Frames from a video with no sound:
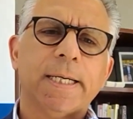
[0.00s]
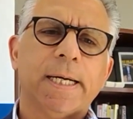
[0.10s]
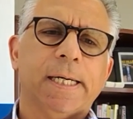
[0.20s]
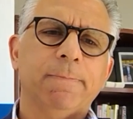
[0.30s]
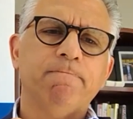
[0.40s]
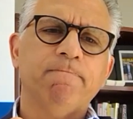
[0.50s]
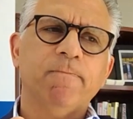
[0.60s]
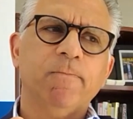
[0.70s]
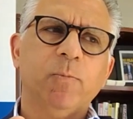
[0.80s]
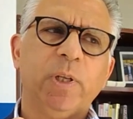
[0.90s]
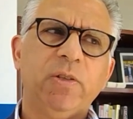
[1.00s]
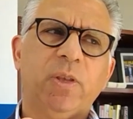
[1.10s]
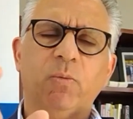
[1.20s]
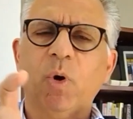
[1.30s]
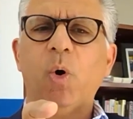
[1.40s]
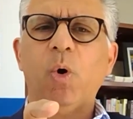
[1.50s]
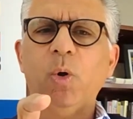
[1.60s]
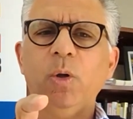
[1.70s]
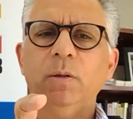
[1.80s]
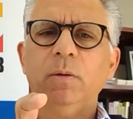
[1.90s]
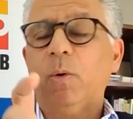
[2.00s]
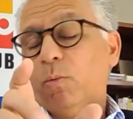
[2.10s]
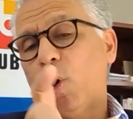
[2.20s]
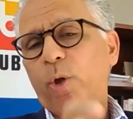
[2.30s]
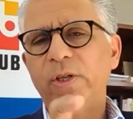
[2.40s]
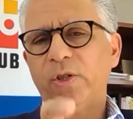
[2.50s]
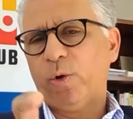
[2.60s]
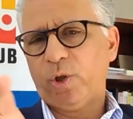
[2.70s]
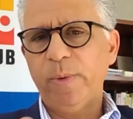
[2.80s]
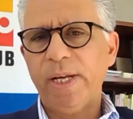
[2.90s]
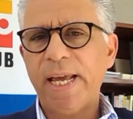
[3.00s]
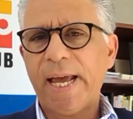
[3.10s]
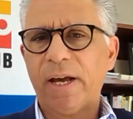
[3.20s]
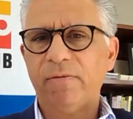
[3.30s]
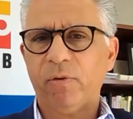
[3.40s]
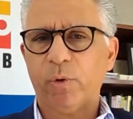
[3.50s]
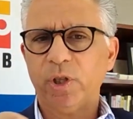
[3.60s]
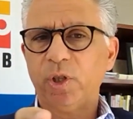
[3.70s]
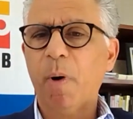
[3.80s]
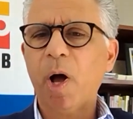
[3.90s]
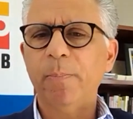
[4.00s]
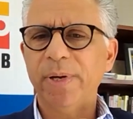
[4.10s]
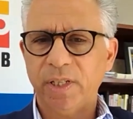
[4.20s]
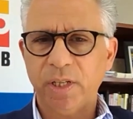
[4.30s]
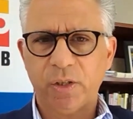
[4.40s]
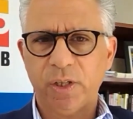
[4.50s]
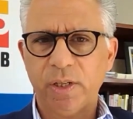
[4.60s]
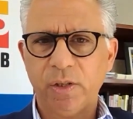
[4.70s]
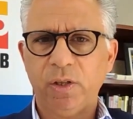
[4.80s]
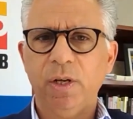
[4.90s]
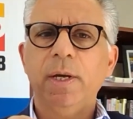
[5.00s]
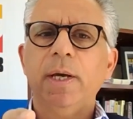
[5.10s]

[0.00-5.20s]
What role does social media have for small businesses?